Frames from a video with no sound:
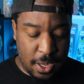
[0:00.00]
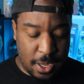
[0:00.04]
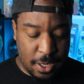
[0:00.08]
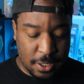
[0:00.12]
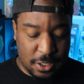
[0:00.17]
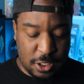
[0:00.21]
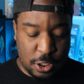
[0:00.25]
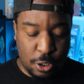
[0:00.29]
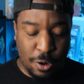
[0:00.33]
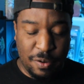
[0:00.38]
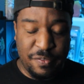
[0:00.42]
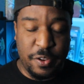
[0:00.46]

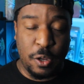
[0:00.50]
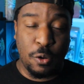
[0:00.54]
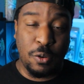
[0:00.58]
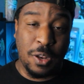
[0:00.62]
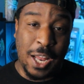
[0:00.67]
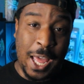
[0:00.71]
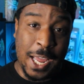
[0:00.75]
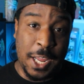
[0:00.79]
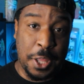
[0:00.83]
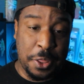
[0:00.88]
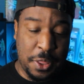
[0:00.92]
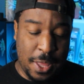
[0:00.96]
And so if you
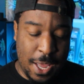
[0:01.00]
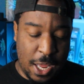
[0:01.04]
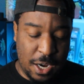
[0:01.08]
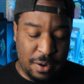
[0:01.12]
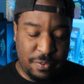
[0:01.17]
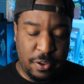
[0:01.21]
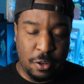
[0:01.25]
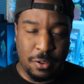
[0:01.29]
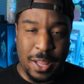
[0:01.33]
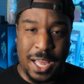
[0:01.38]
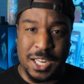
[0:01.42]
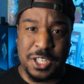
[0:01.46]
like that,
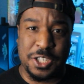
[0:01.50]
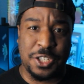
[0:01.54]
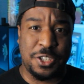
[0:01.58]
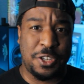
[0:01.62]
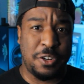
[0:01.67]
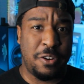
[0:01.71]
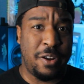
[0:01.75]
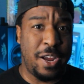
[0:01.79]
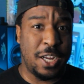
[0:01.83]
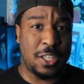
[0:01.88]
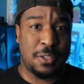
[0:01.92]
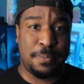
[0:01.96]
if you like just
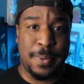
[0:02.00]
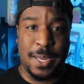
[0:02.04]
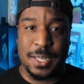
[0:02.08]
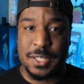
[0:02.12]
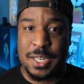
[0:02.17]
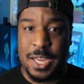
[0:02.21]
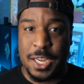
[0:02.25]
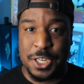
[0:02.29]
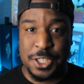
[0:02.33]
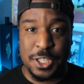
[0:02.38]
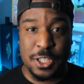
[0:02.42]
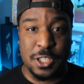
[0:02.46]
your
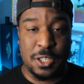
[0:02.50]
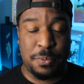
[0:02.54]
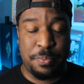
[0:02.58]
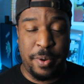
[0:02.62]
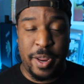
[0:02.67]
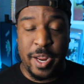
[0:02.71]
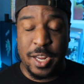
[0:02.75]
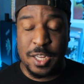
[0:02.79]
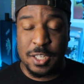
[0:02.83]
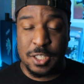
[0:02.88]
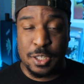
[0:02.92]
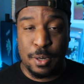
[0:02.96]
expectations
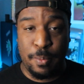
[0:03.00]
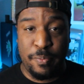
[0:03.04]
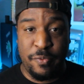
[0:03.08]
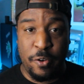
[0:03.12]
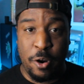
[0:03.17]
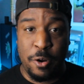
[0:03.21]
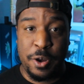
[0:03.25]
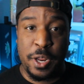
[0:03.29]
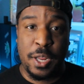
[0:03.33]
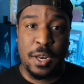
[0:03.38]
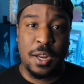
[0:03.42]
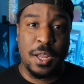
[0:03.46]
being
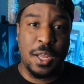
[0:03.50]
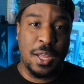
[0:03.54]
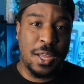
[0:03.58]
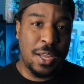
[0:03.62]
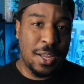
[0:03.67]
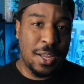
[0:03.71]
subverted,